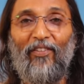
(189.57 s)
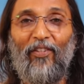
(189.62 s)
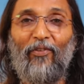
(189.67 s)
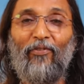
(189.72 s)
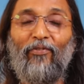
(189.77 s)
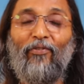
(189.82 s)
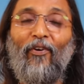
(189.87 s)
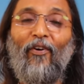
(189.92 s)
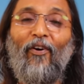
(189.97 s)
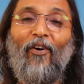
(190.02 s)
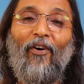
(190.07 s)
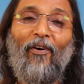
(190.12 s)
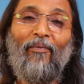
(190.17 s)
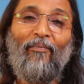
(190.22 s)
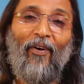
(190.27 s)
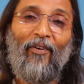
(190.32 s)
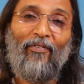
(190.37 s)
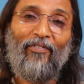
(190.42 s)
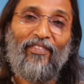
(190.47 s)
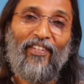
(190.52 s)
the
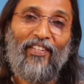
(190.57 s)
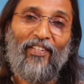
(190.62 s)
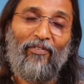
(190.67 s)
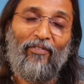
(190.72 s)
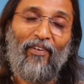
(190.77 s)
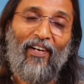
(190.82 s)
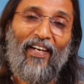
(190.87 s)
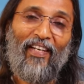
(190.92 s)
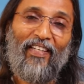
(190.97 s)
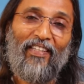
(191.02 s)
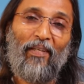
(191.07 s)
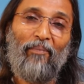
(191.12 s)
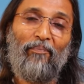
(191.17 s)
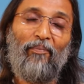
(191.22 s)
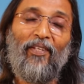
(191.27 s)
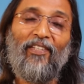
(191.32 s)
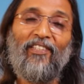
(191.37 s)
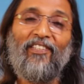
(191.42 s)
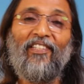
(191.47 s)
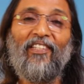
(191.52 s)
form of the divine, the
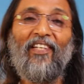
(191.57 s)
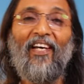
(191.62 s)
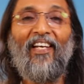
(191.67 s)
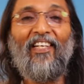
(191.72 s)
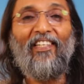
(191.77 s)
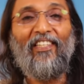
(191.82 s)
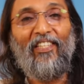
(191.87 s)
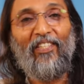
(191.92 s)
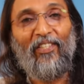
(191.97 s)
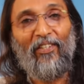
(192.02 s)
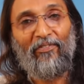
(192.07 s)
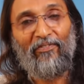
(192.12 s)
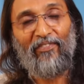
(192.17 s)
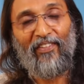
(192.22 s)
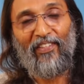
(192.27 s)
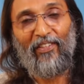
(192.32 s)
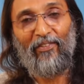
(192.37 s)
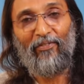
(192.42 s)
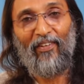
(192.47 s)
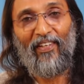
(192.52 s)
personality of
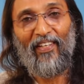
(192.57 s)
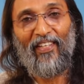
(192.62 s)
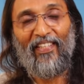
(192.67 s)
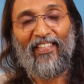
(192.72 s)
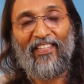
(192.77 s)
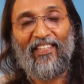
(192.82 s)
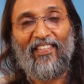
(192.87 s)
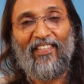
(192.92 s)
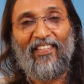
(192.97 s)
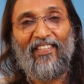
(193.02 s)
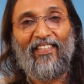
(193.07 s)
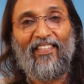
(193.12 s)
the divine